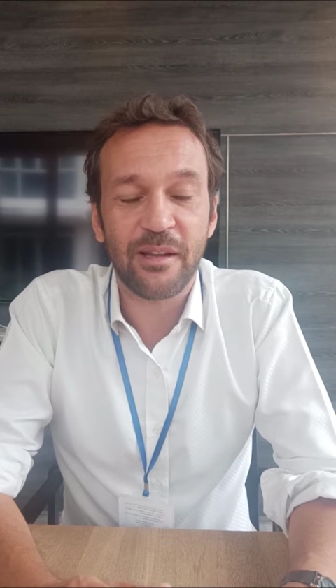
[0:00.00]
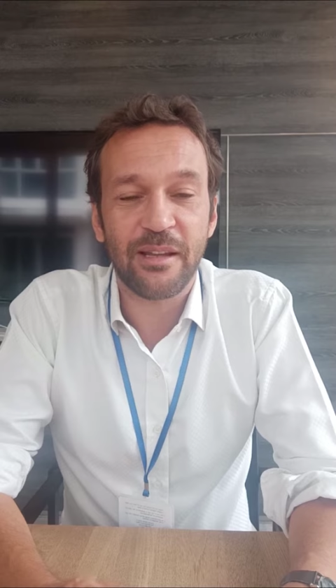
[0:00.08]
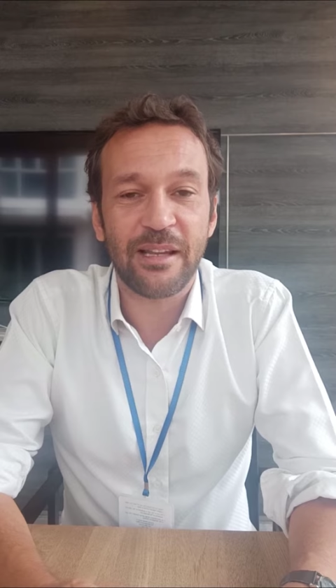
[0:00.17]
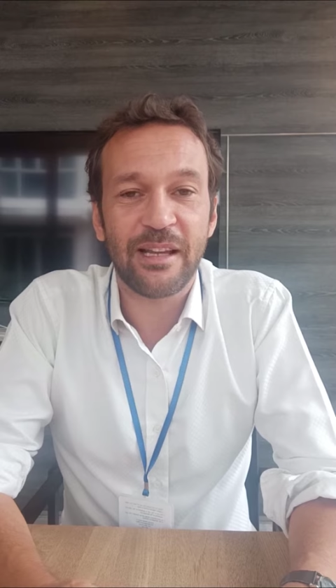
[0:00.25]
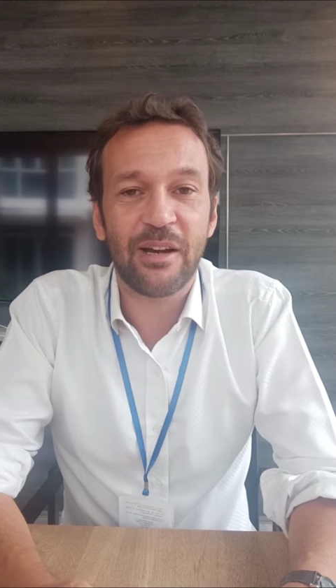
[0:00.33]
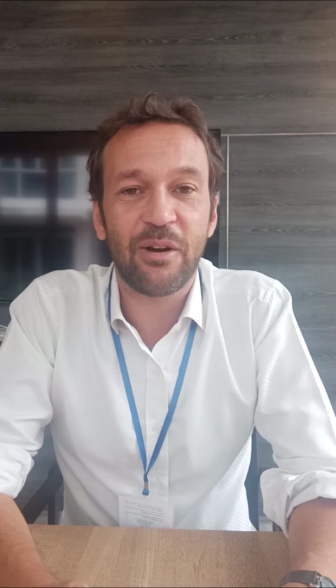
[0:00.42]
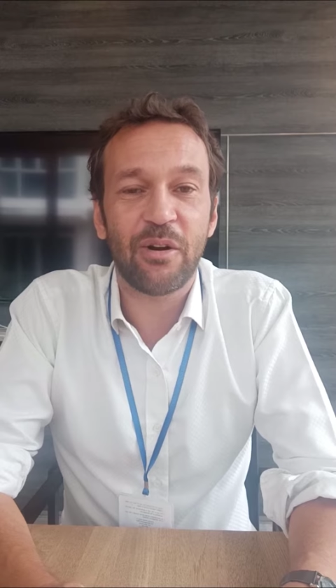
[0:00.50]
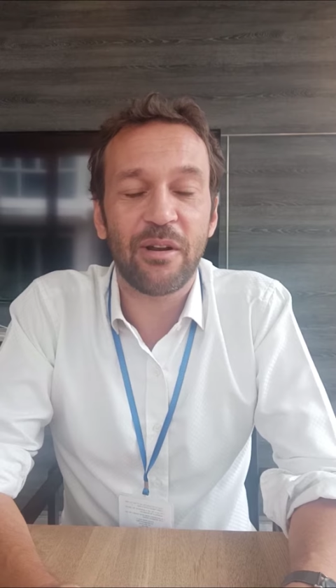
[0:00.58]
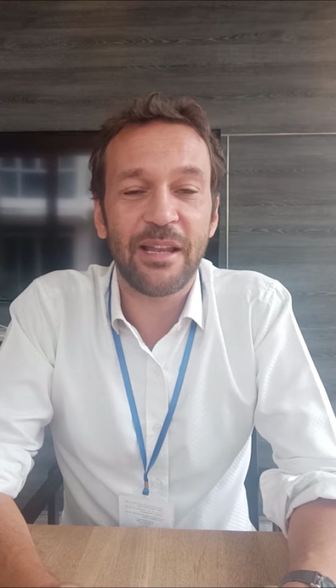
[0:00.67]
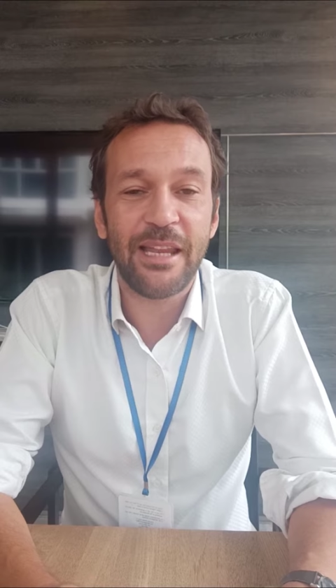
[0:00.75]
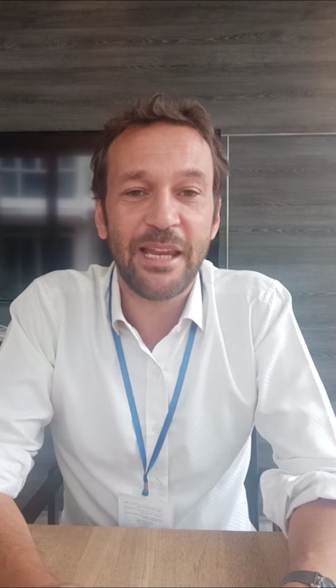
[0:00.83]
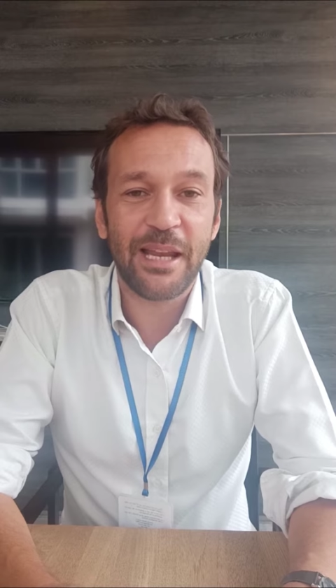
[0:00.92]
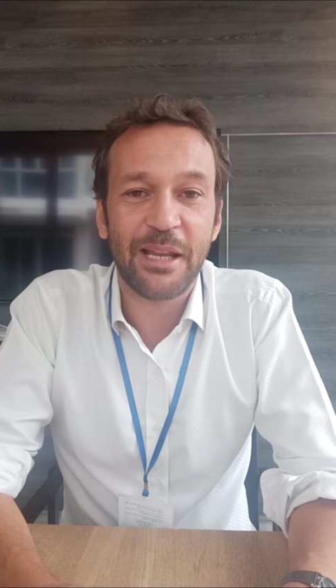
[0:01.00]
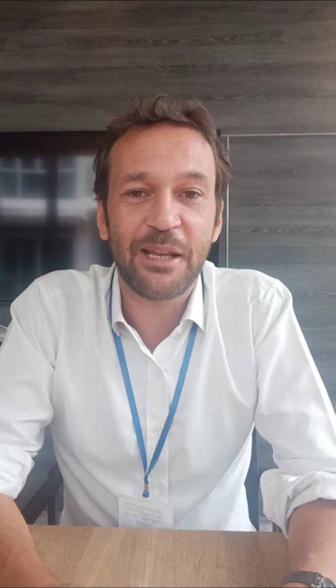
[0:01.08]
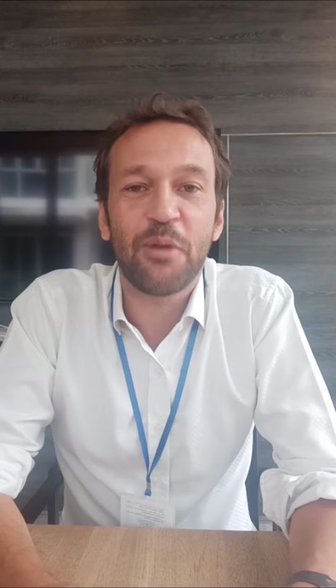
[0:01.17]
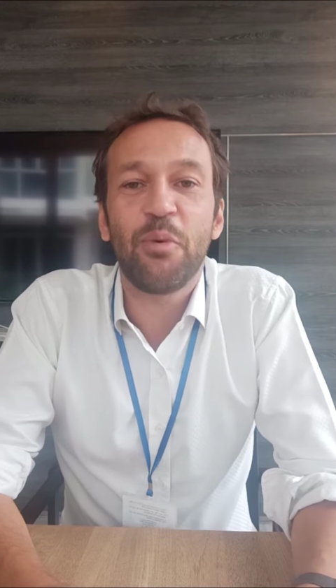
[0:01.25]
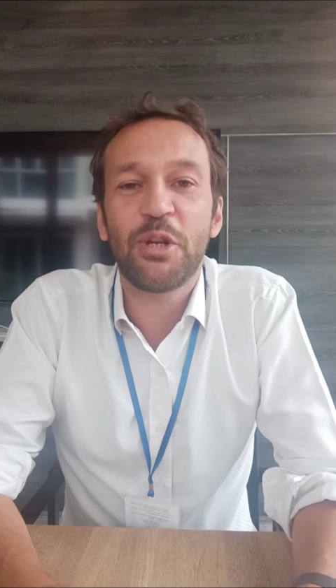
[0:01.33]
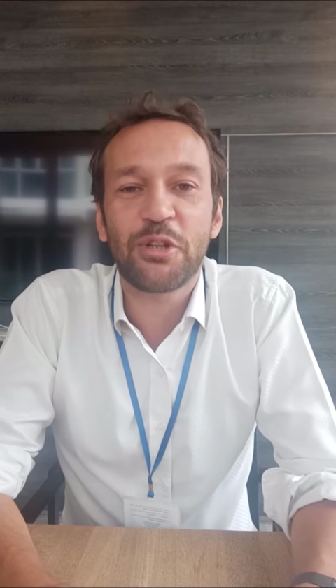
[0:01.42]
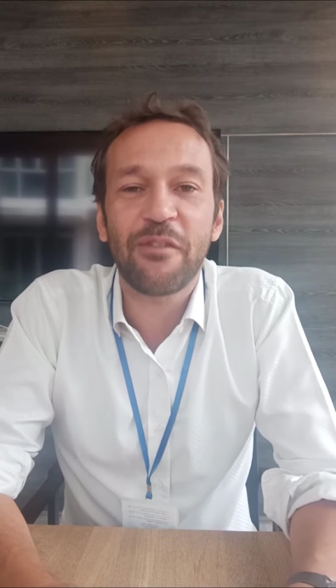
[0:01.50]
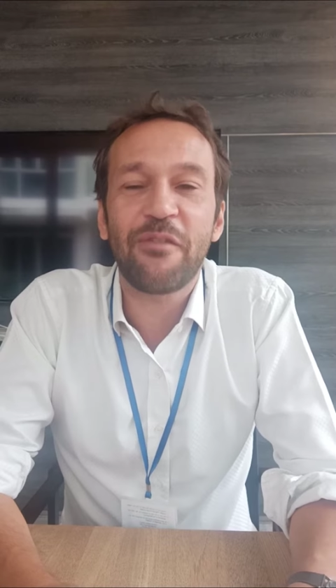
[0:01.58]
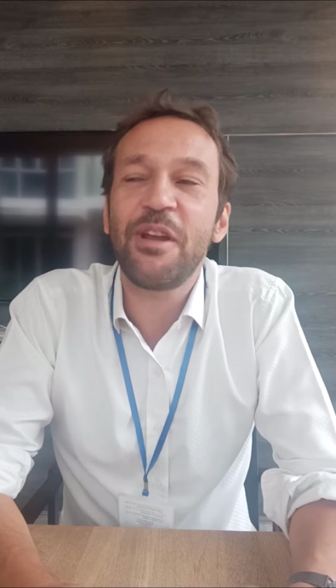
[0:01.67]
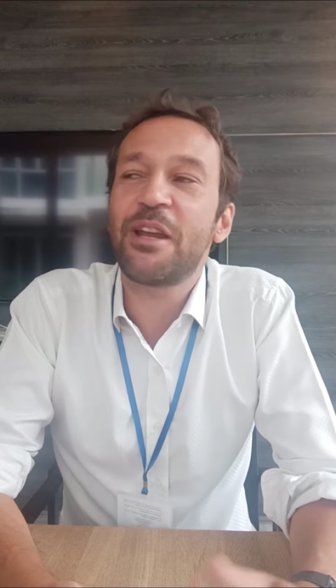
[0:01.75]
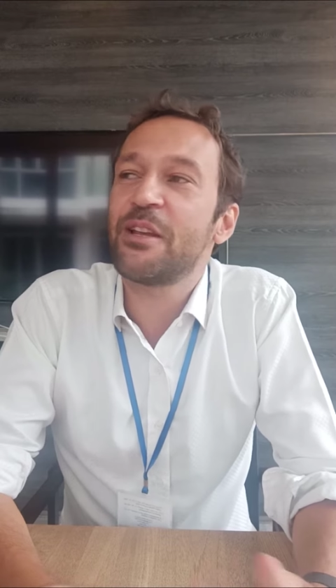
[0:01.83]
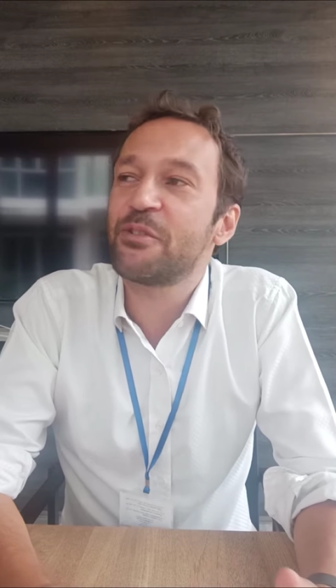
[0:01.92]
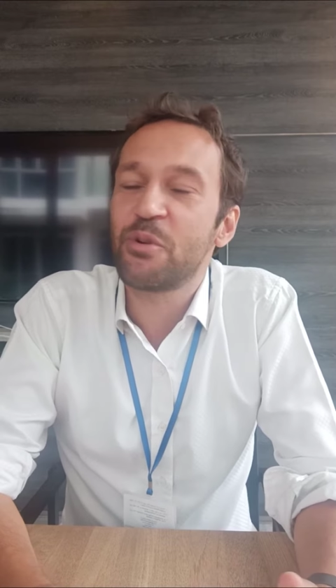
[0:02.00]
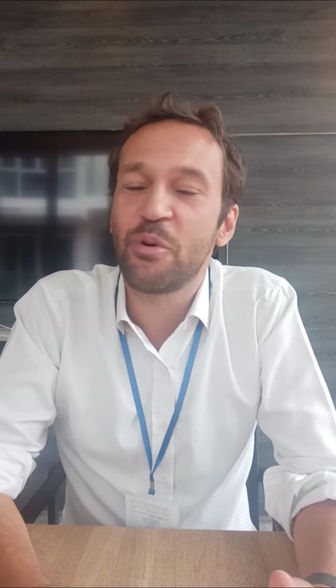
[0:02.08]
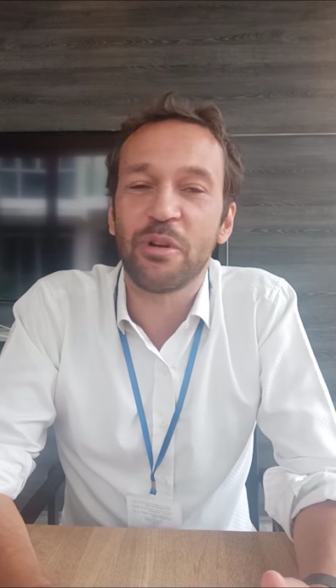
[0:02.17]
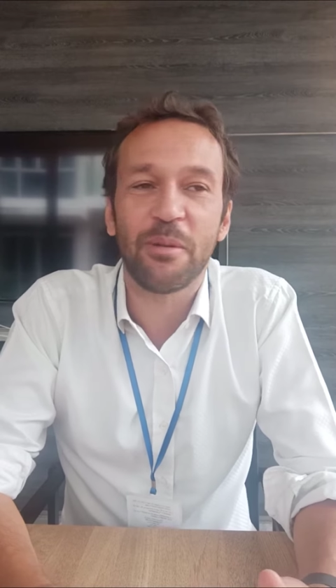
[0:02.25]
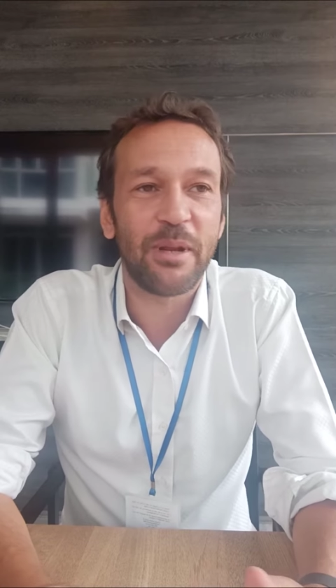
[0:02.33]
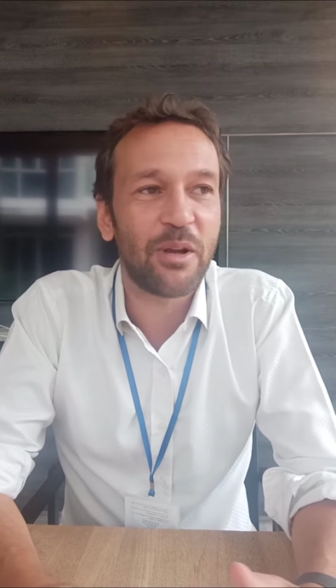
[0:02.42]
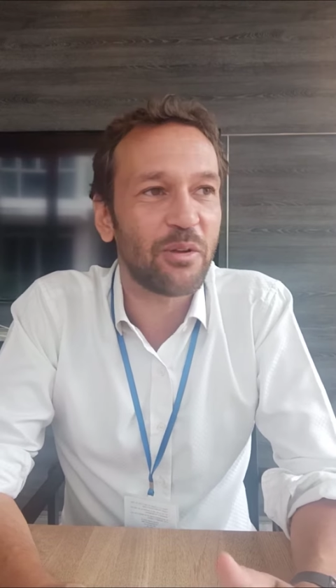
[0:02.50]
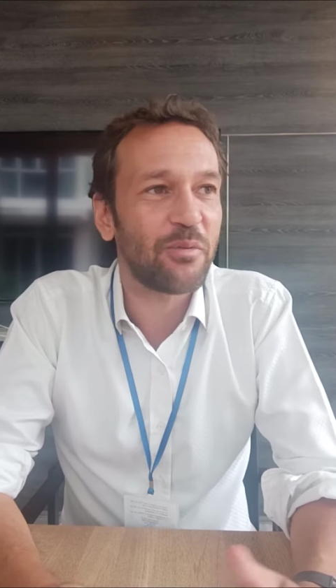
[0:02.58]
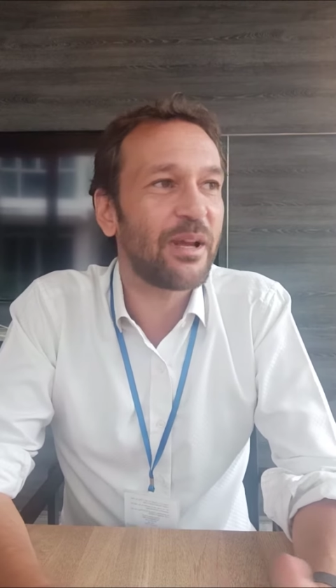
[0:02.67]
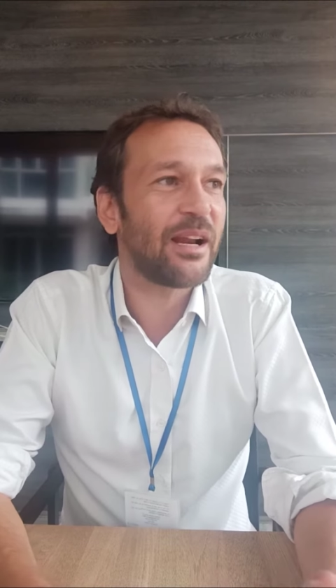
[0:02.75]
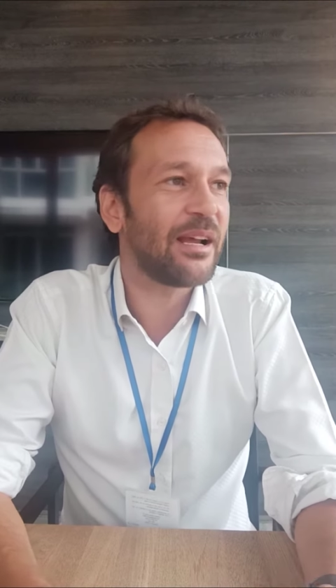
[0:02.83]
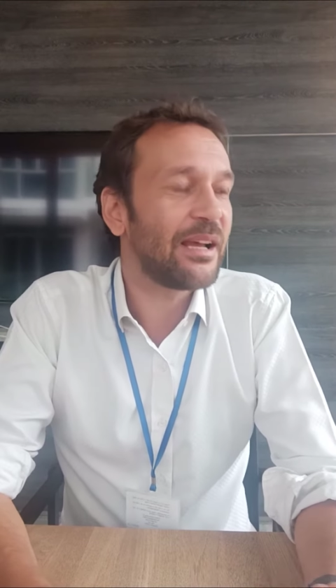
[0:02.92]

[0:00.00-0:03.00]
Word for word: on LinkedIn, which I think is good because we are